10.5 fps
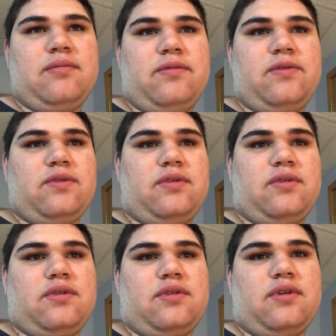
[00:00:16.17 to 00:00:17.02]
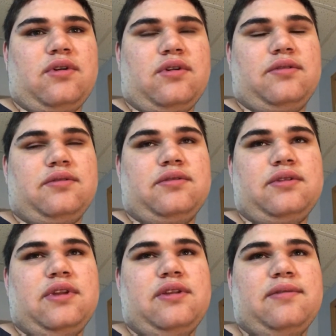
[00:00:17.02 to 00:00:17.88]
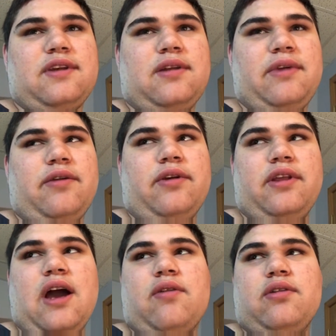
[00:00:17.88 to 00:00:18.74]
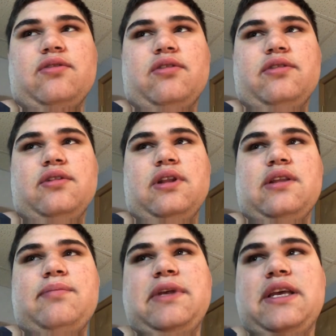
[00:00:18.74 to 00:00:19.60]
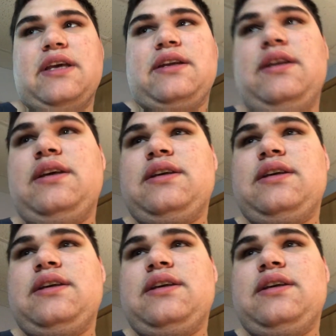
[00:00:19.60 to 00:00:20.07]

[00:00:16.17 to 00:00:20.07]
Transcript: So, this is gonna be a really awkward tour, so let's begin.